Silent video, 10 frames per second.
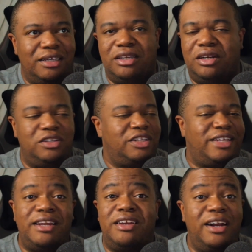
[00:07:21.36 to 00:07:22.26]

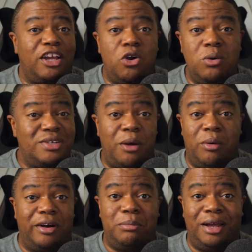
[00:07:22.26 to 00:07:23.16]
Google's not
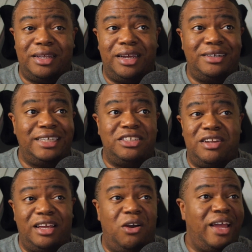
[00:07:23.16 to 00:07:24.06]
worried about that. They just
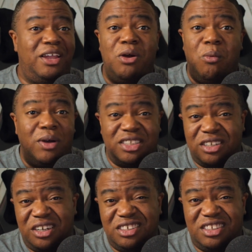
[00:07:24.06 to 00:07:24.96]
okay, you don't want to
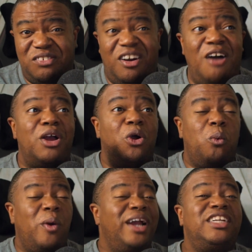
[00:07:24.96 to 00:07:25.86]
turn your stuff off.
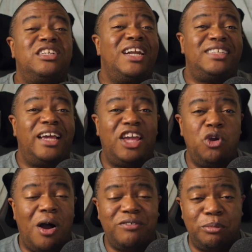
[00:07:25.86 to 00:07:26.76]
We're just going to take
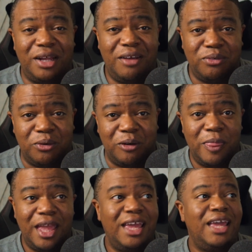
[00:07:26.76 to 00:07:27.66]
you off the platform.
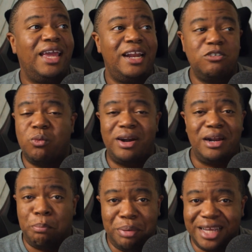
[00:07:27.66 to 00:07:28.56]
And it was one of
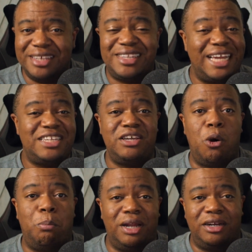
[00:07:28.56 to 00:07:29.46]
the biggest
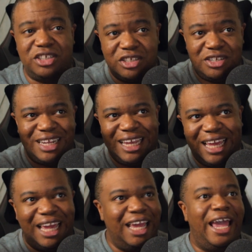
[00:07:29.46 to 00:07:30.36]
SEO blunders
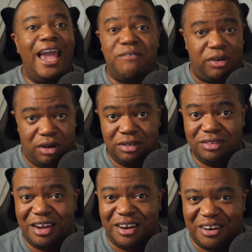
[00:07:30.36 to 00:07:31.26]
ever.
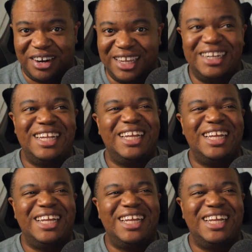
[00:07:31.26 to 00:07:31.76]
All right.